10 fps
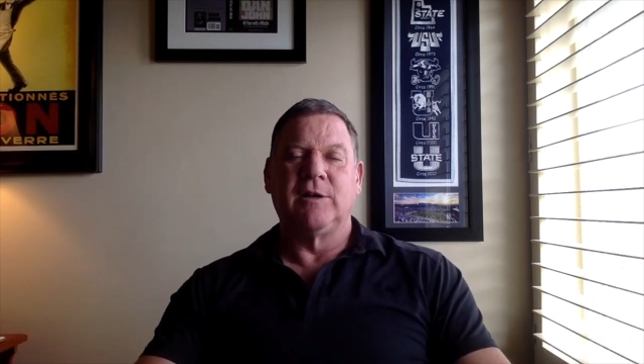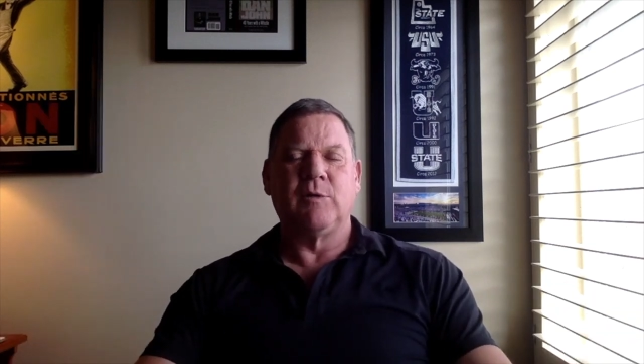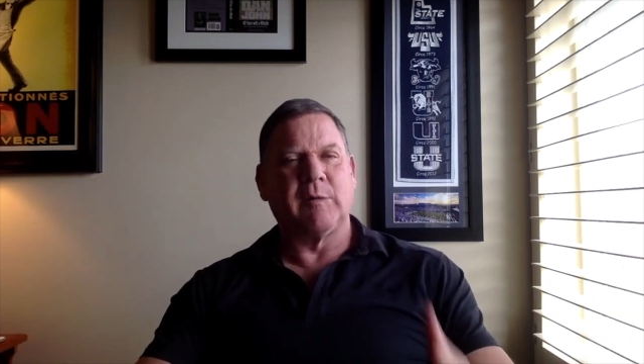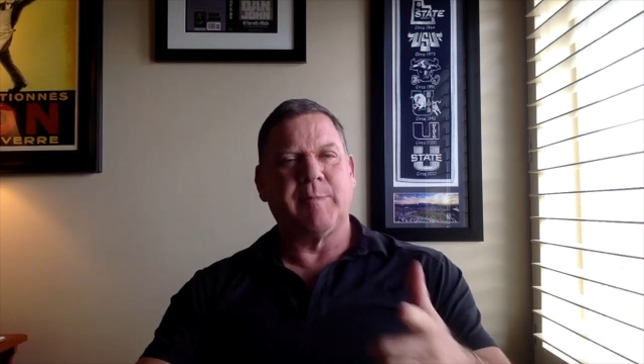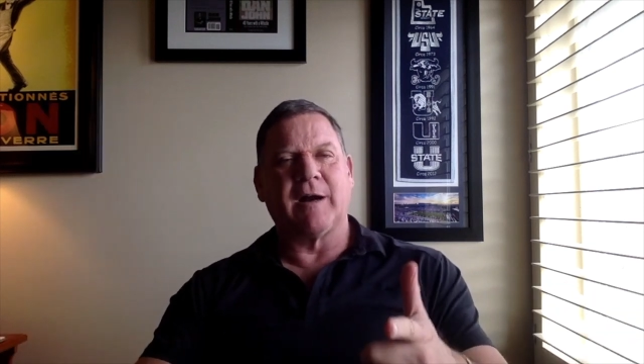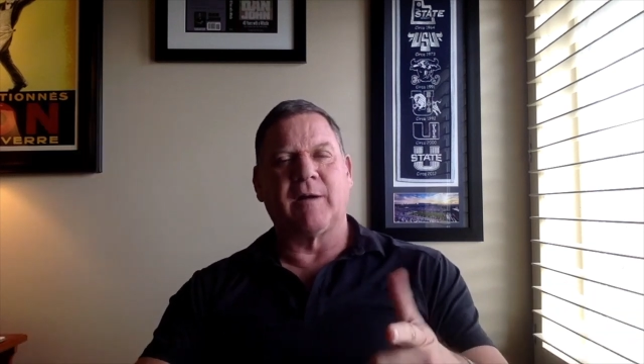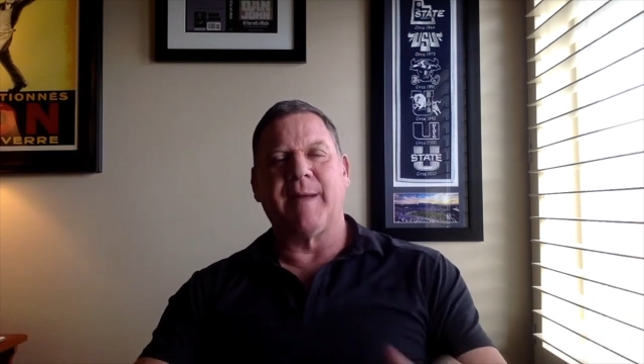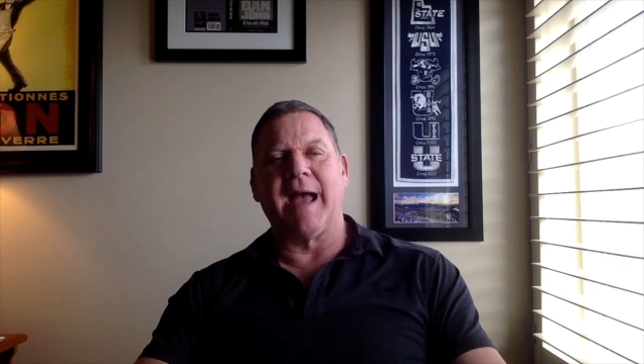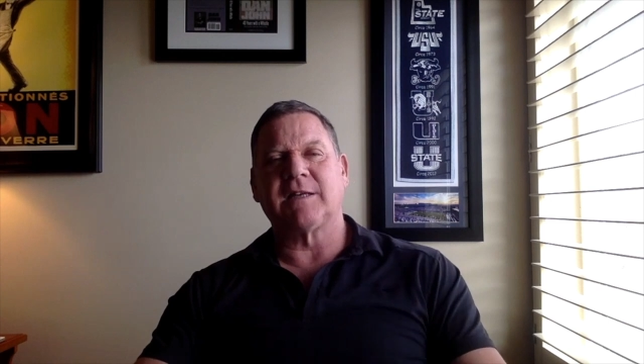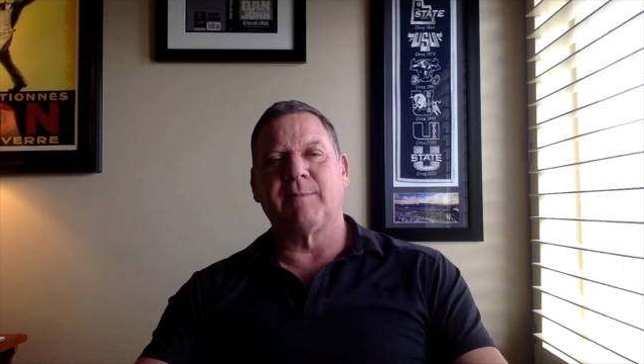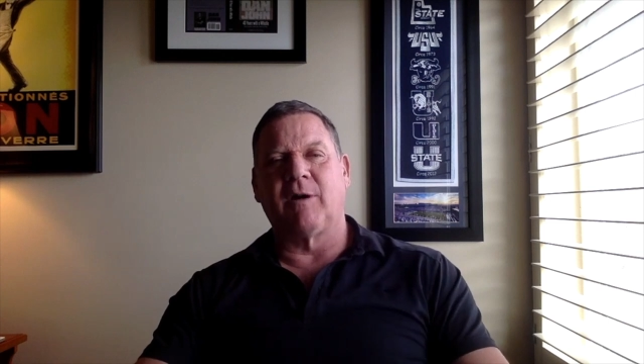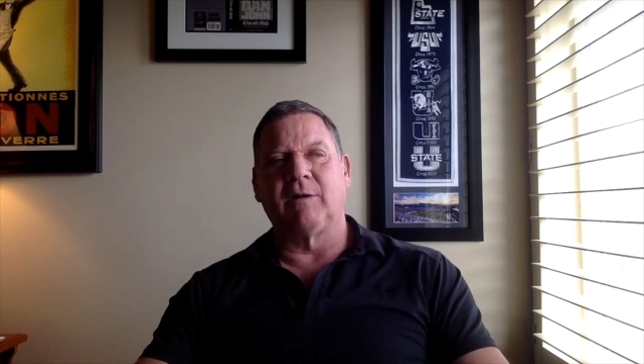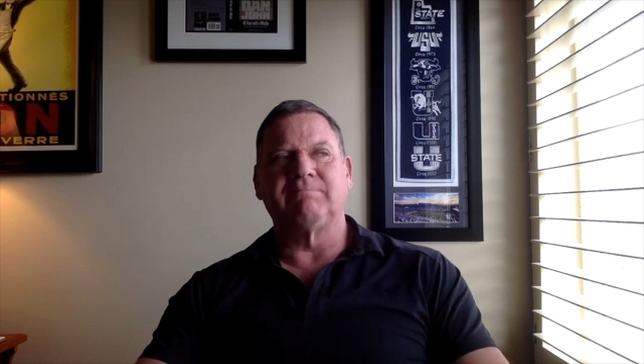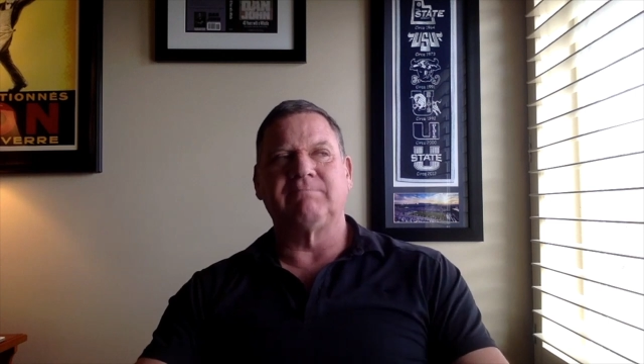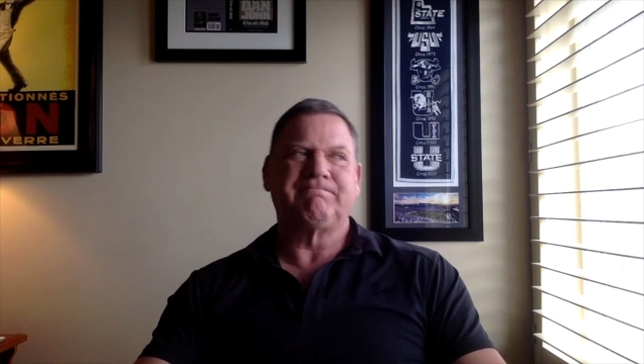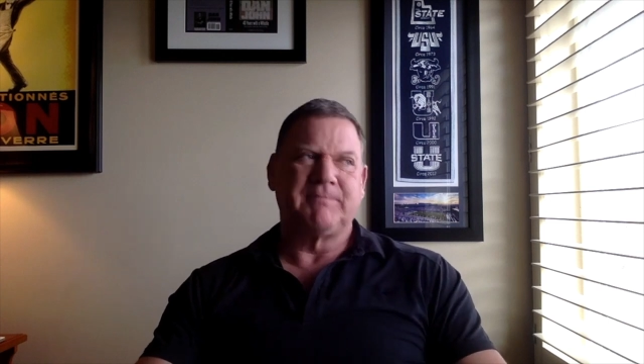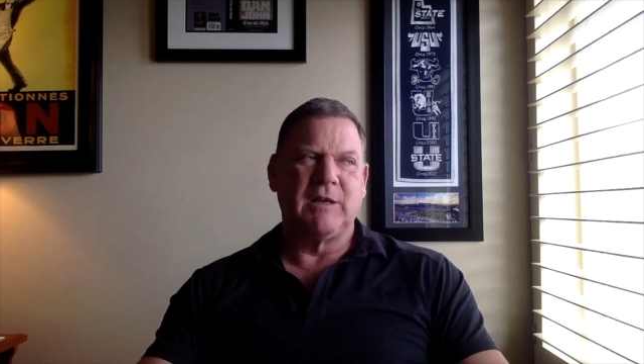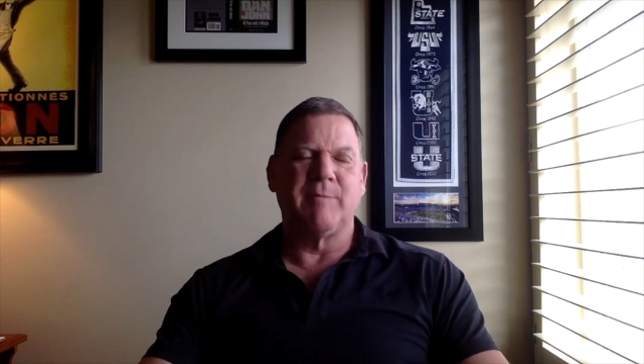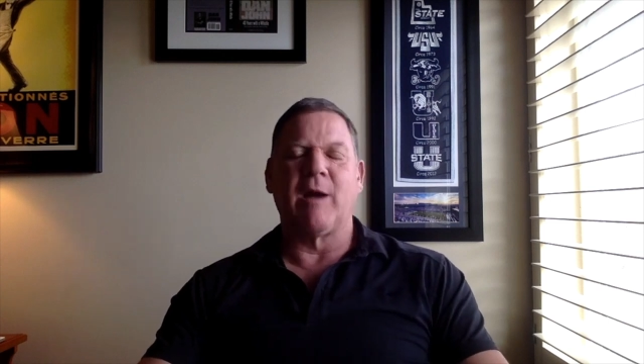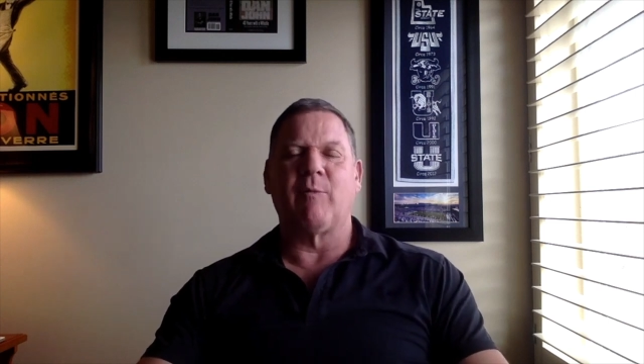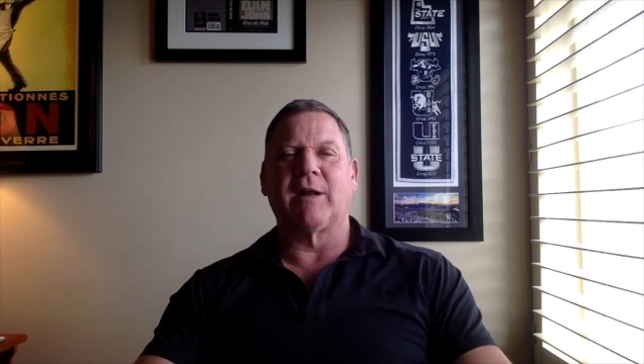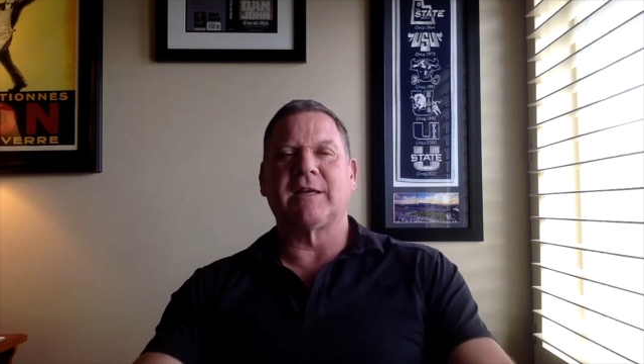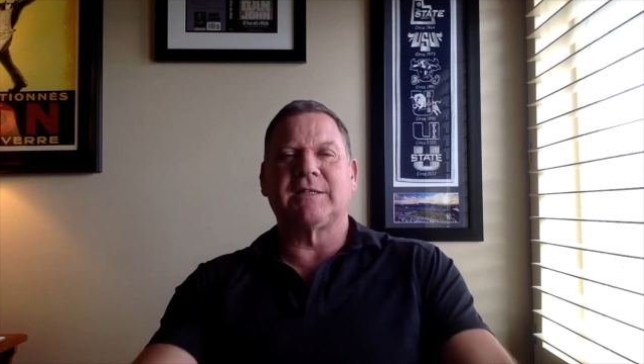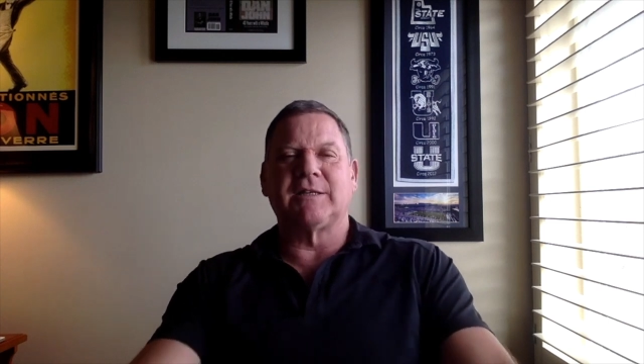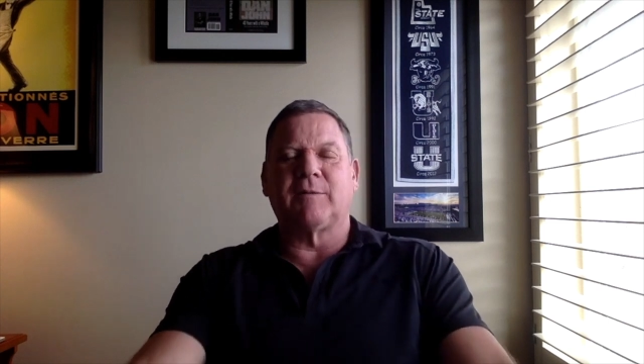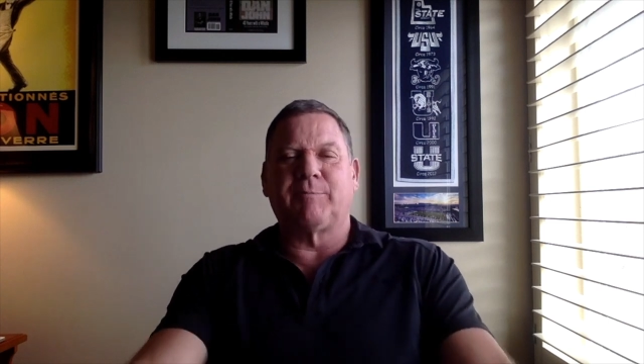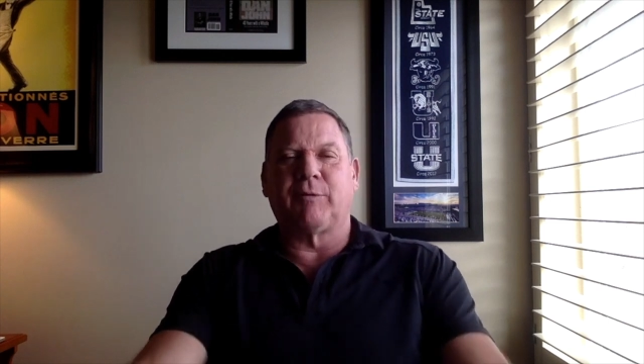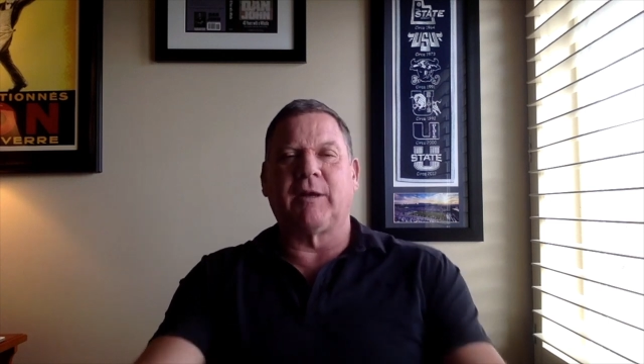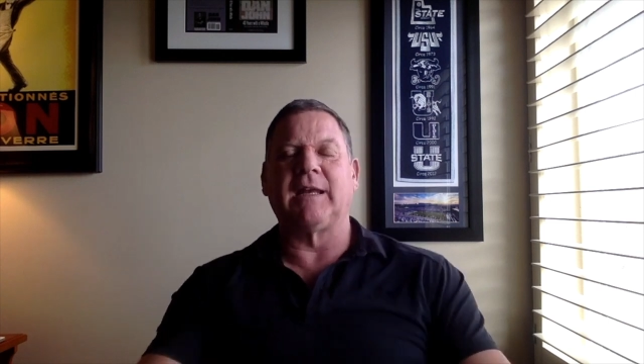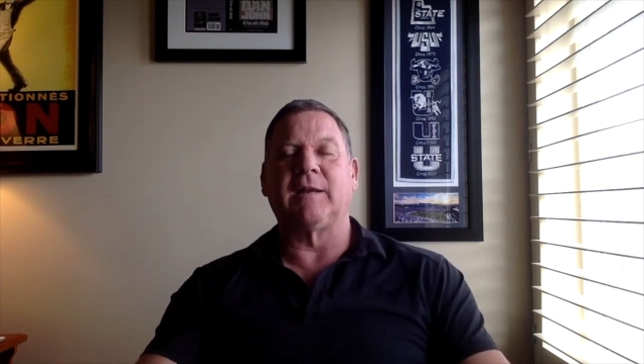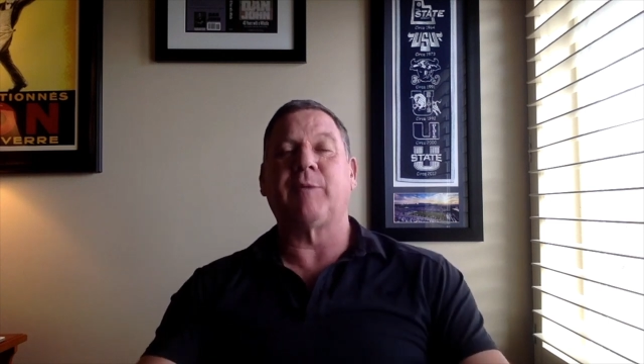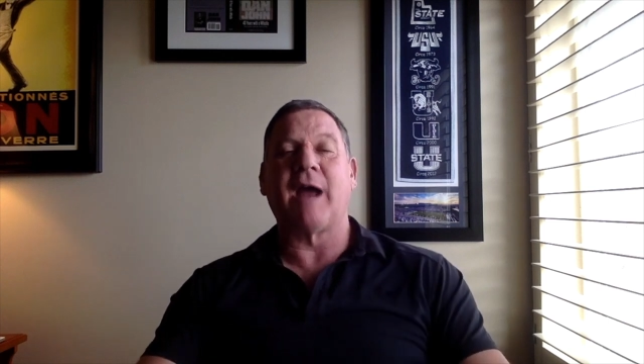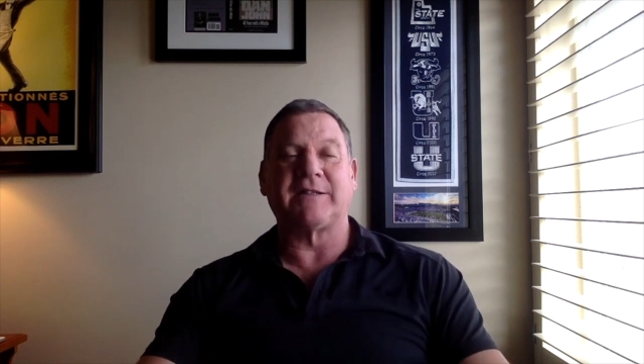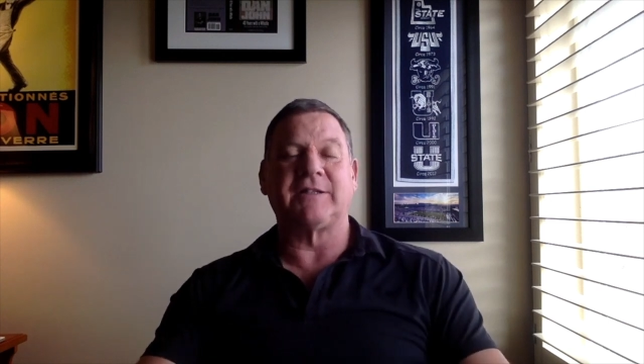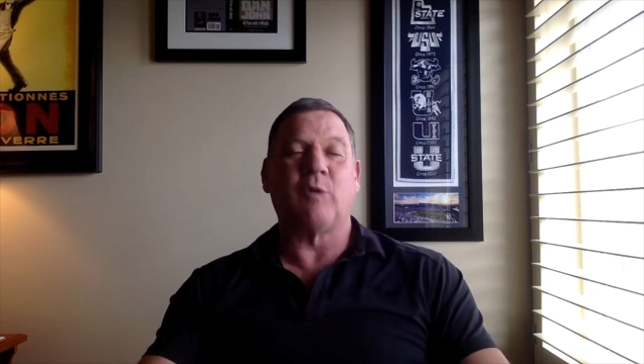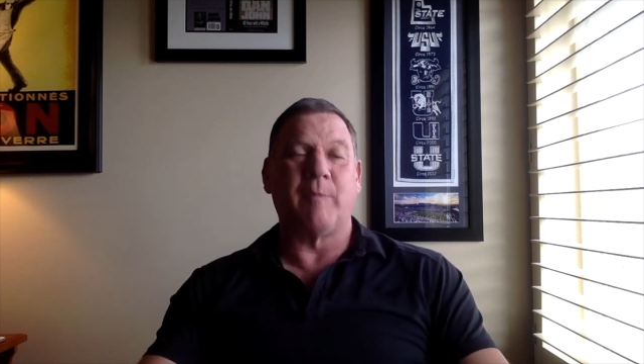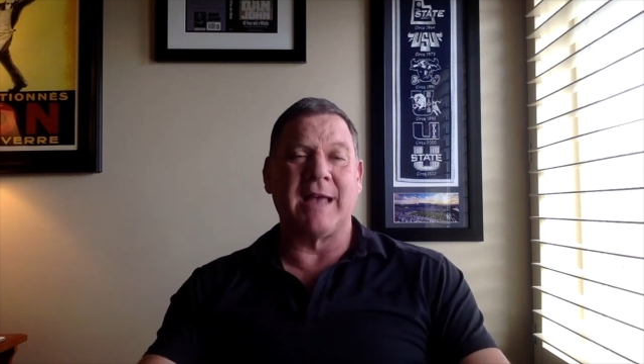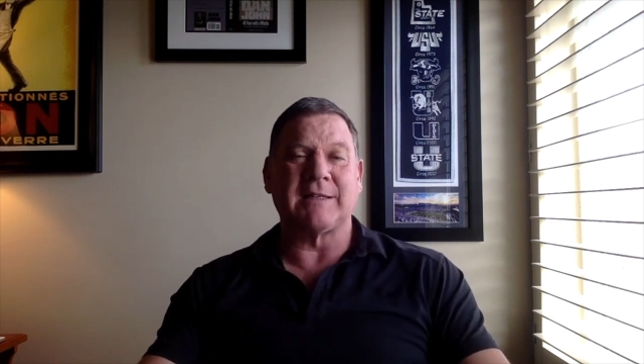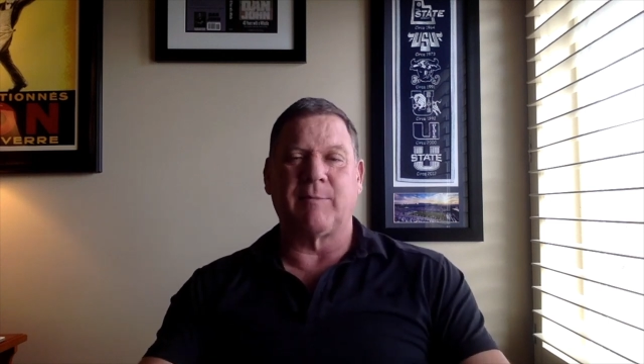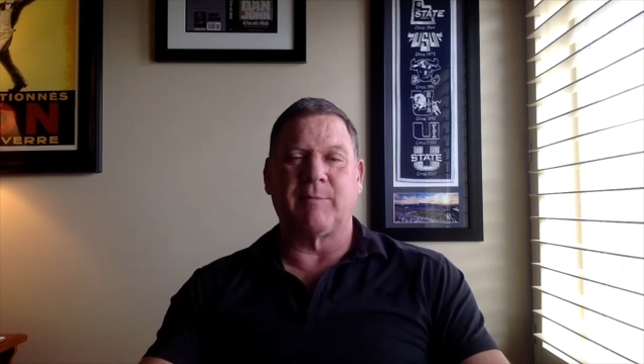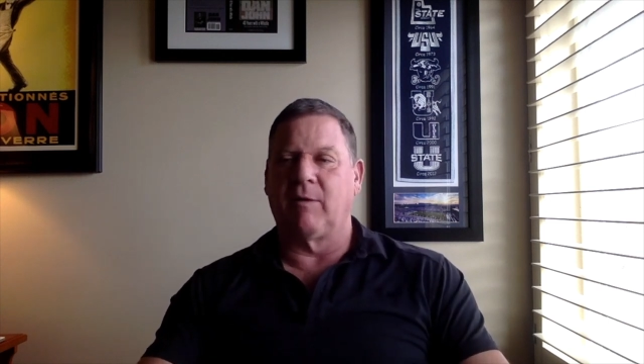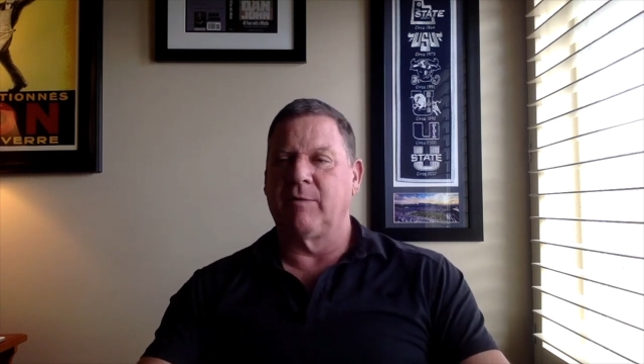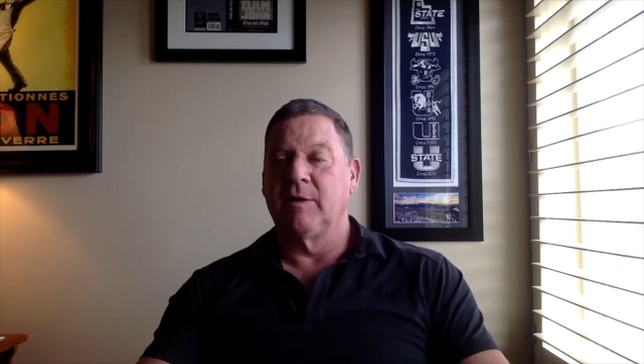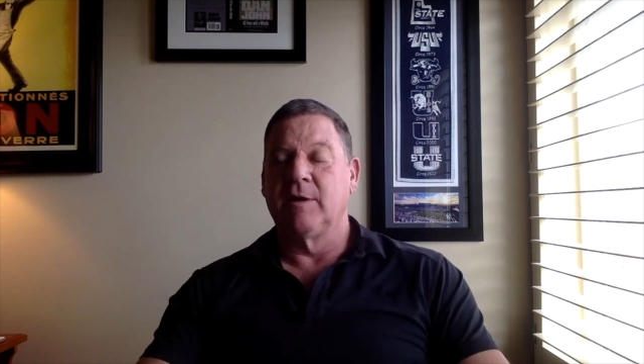You want to be better at basketball? You might want to consider playing and practicing more basketball.